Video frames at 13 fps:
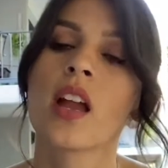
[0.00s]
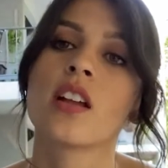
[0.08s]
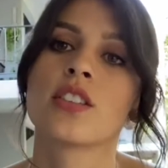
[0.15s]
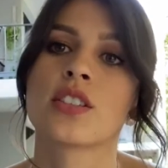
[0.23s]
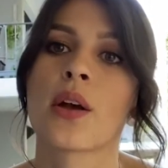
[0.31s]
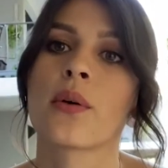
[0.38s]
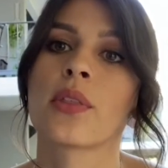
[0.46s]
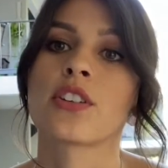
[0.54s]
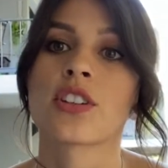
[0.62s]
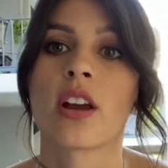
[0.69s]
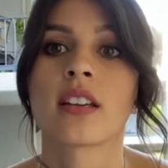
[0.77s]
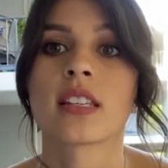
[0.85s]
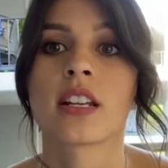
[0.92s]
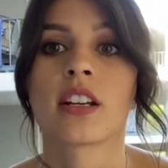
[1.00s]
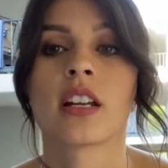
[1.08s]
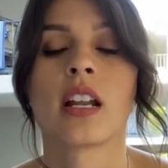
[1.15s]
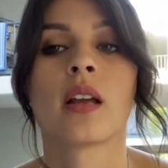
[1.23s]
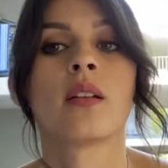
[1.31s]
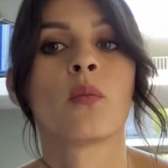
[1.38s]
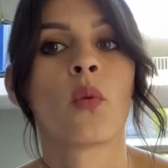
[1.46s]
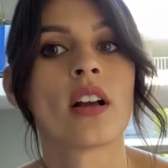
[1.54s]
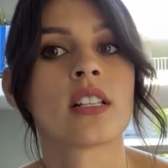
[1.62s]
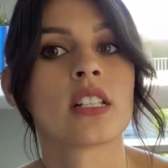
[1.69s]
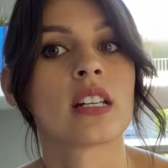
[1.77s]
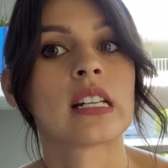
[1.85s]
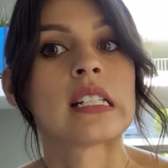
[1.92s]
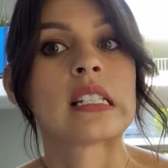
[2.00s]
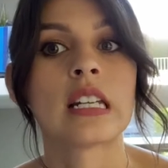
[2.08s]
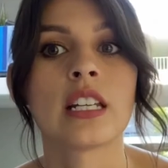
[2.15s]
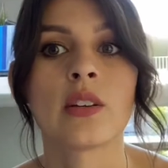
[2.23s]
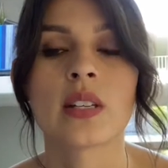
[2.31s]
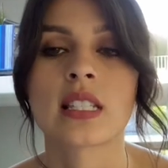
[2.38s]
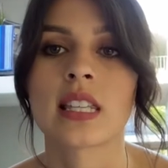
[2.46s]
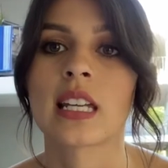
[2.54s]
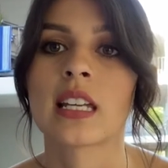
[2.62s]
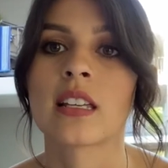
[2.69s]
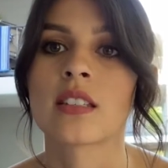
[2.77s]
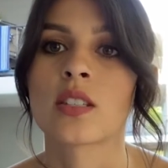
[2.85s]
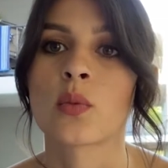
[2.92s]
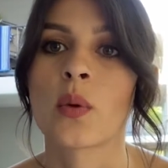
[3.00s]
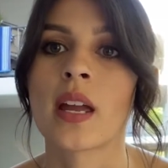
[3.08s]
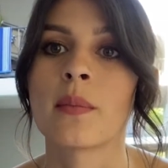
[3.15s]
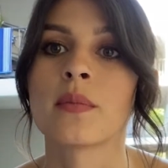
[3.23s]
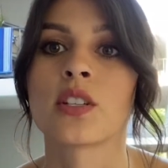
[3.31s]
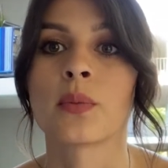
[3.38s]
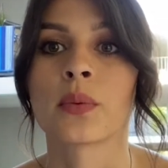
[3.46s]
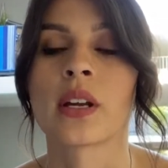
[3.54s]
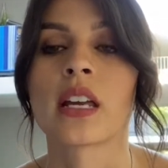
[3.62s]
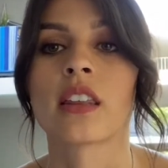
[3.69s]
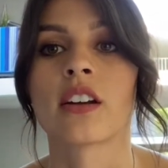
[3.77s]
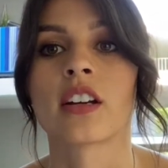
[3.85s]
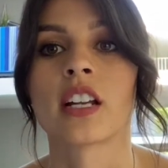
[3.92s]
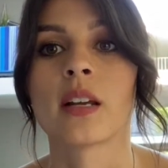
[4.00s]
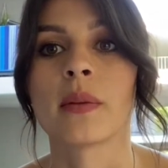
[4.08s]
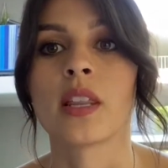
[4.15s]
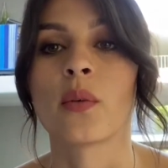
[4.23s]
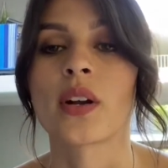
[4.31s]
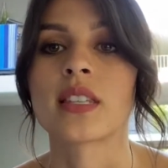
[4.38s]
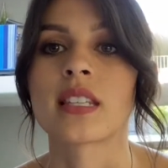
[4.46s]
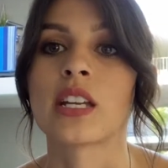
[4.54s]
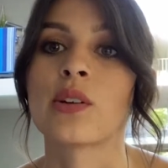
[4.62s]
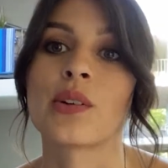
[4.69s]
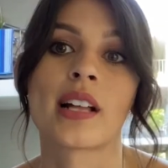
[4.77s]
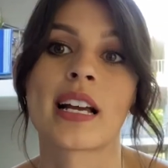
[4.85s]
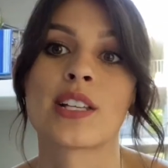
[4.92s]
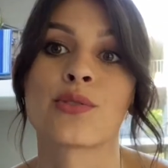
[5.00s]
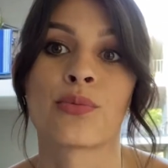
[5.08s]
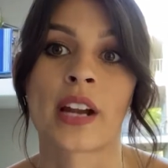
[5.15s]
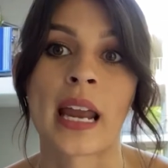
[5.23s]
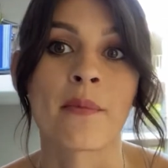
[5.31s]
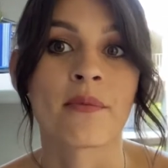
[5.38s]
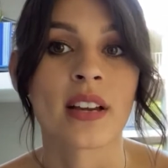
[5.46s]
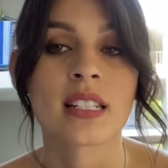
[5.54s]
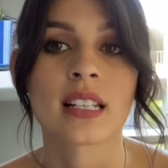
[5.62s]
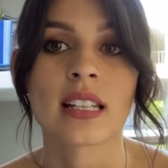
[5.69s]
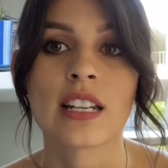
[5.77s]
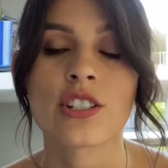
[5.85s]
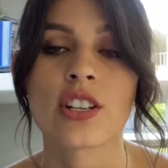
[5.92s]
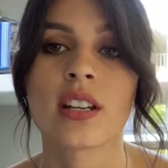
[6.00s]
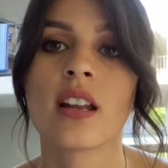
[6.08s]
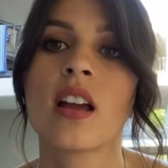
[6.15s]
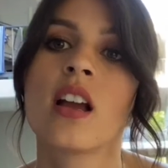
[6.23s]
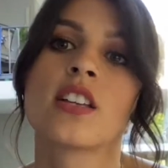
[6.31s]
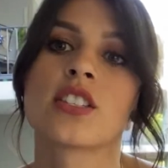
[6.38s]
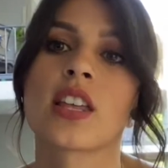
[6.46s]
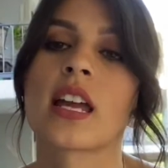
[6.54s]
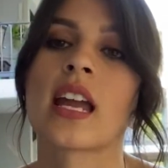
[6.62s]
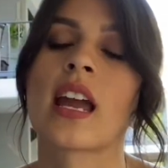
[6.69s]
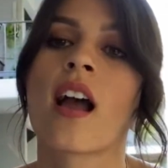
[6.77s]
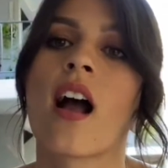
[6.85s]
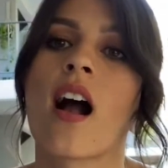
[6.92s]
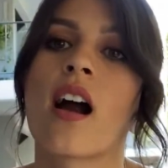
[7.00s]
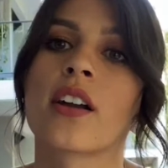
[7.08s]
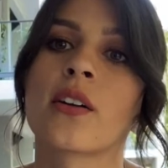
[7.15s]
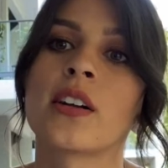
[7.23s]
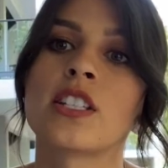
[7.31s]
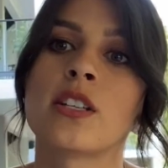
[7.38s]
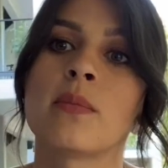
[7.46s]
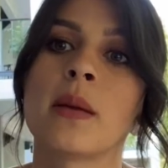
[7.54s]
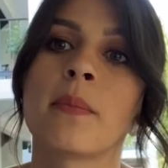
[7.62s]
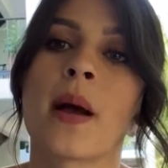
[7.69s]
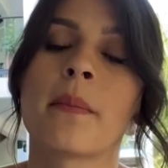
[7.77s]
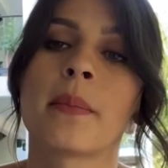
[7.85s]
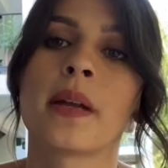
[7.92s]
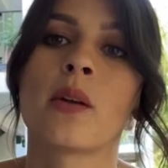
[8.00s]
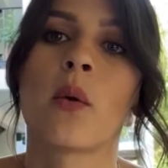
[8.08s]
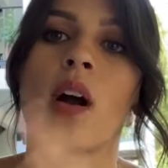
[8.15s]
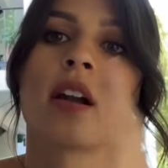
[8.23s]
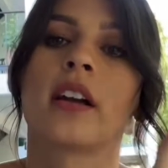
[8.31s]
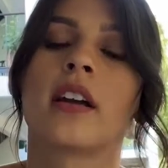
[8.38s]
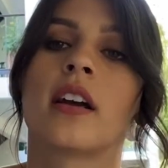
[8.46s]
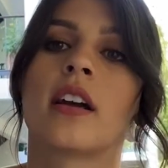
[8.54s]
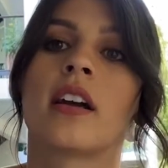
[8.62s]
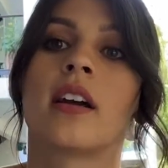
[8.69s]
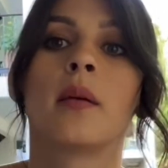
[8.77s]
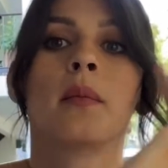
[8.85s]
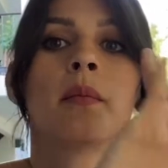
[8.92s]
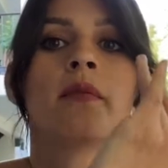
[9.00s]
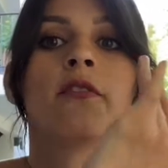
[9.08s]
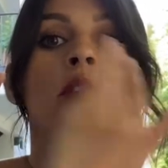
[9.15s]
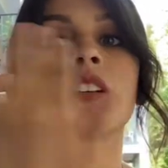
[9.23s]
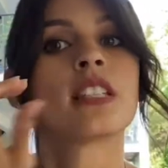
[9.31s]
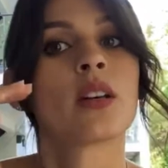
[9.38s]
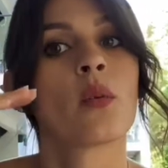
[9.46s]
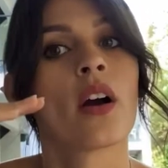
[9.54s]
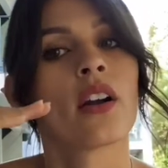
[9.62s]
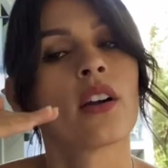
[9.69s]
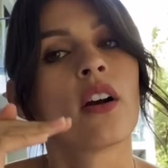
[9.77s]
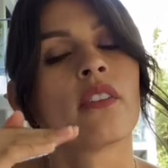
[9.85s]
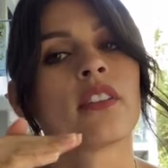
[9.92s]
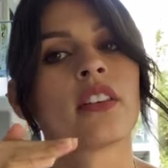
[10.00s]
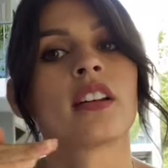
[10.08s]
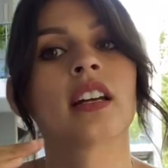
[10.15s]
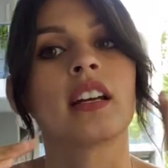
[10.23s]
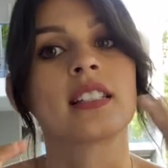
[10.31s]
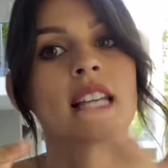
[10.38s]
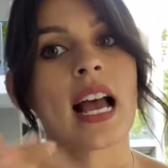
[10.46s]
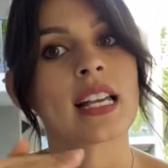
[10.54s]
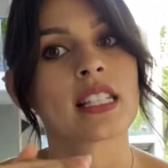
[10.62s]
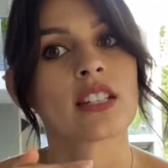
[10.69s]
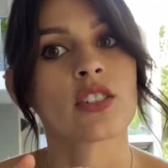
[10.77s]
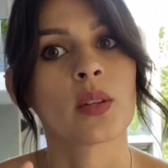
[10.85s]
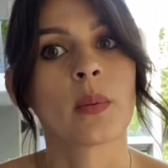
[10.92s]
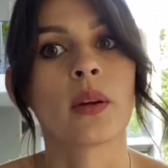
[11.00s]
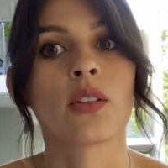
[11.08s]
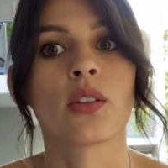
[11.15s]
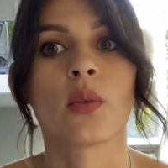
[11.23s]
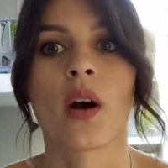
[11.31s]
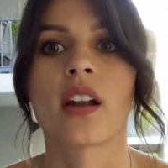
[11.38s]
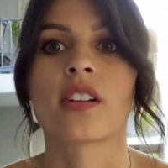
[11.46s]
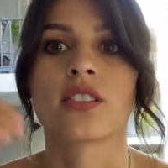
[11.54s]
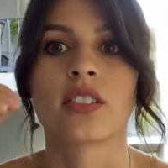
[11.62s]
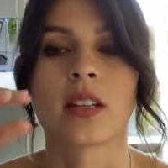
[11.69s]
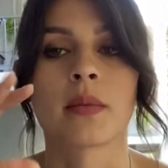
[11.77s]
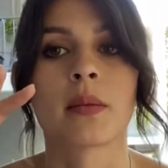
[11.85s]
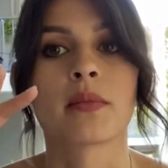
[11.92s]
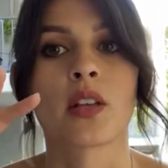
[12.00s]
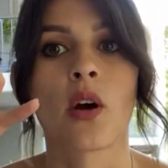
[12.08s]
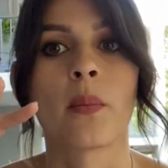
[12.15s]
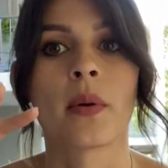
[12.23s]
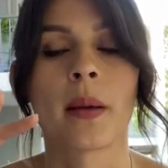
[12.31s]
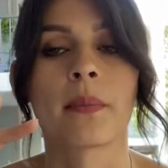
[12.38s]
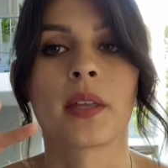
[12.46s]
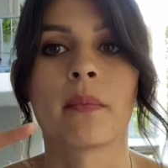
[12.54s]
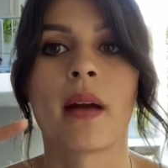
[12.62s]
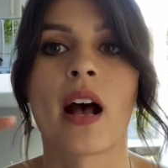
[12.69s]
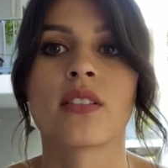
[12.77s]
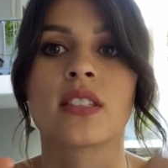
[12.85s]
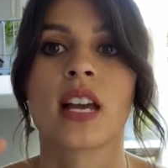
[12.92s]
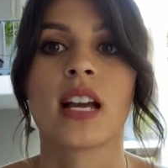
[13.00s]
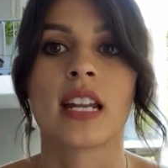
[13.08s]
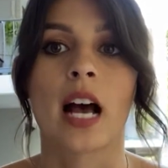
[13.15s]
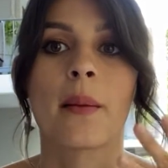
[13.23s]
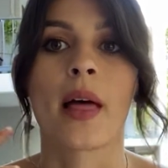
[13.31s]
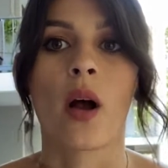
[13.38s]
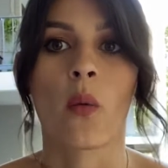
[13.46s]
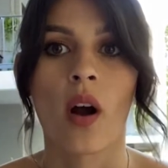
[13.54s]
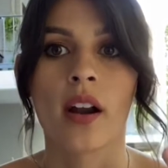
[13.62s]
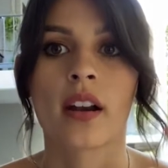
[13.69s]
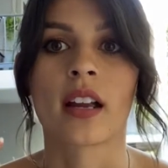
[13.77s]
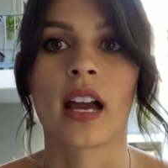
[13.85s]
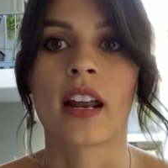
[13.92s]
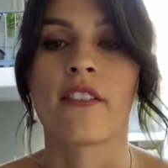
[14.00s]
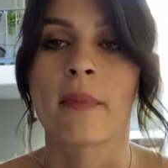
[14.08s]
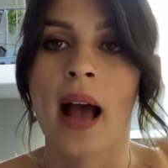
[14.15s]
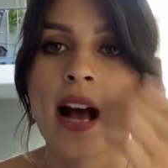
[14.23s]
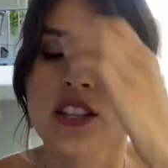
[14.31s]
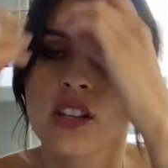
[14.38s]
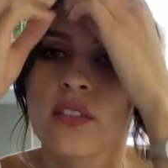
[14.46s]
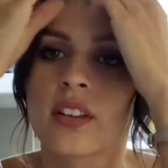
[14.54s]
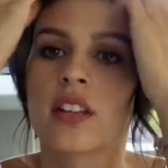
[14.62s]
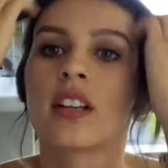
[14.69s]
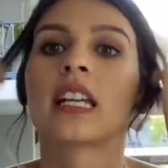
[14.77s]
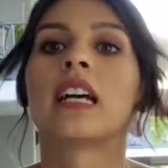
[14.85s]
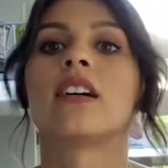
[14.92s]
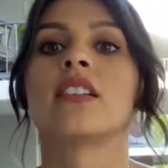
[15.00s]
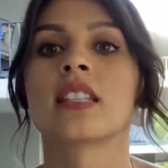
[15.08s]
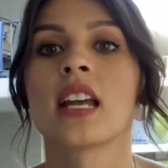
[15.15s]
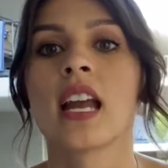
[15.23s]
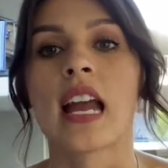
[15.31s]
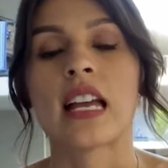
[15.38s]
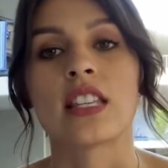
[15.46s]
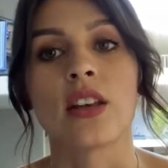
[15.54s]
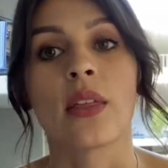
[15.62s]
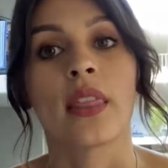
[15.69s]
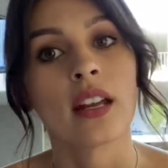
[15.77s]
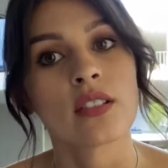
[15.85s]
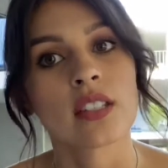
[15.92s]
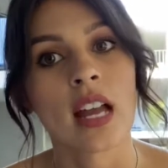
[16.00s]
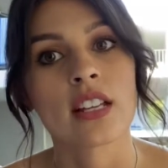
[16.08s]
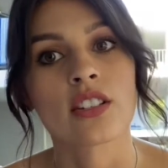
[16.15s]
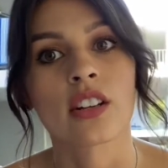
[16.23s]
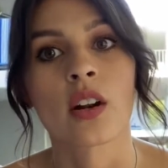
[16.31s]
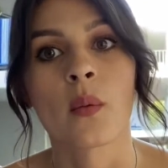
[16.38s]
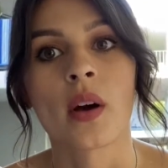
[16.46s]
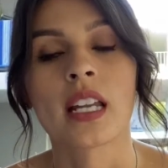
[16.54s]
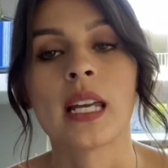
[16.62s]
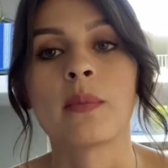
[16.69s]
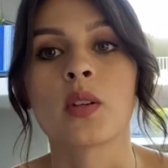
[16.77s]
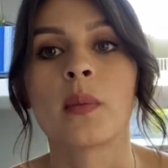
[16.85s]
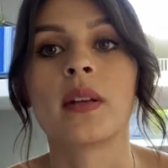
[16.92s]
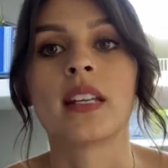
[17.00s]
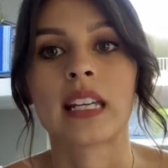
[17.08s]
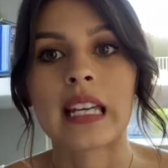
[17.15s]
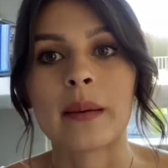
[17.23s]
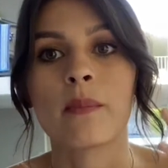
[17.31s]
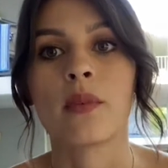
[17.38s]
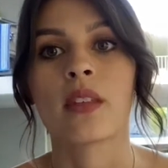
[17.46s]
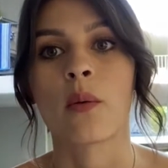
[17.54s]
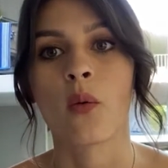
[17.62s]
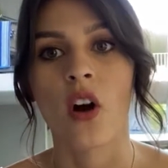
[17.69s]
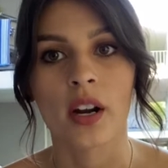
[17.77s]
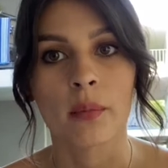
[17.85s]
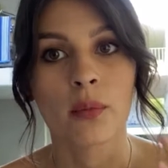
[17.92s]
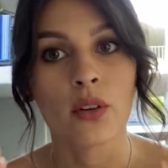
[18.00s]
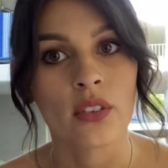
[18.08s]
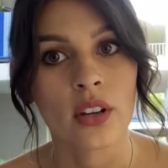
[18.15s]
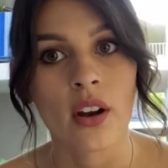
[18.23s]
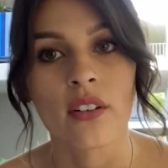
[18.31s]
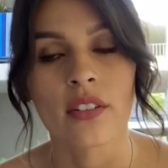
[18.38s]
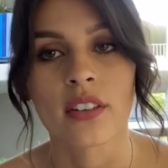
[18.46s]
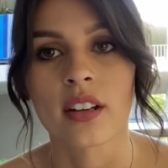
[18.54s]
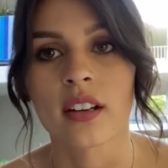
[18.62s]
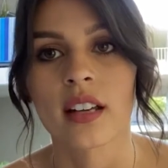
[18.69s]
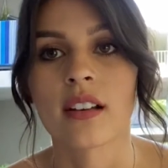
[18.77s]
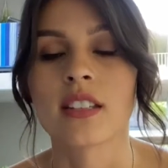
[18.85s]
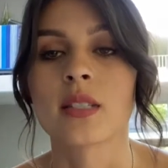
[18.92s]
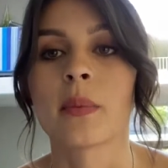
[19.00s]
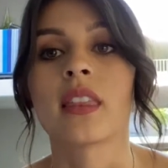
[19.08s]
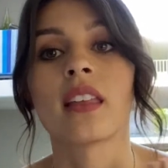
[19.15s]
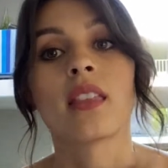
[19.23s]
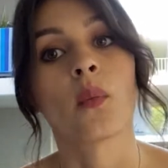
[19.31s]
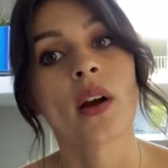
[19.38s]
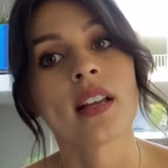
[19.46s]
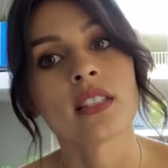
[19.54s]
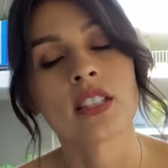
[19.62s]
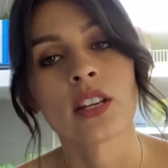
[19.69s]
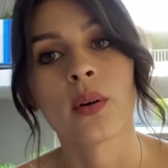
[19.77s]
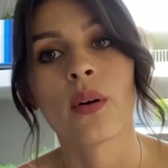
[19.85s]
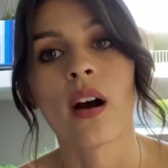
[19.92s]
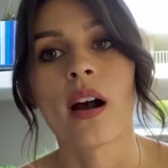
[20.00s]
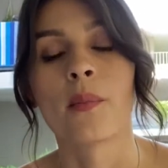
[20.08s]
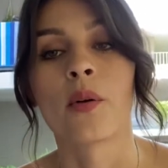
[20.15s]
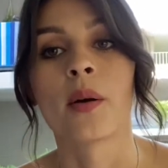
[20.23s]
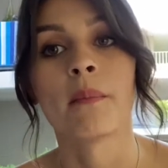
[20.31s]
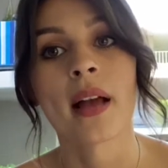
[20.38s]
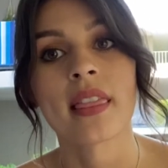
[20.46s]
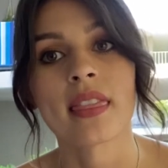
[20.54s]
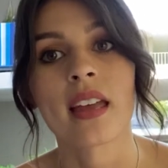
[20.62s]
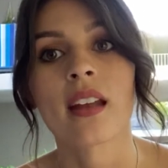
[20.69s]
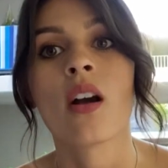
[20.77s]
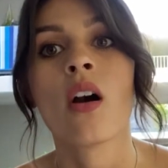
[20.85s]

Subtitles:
So the sharks that are going to want to continuously swim to breathe are going to be the ones that utilize ram ventilation. So they are going to be pumping water or forcing water over their gills as they're swimming through the water. So sometimes they'll open up their mouths to help that water kind of pass over their gills. And so those guys are going to want to keep swimming to keep that water moving over their gills. But then the ones who are more benthic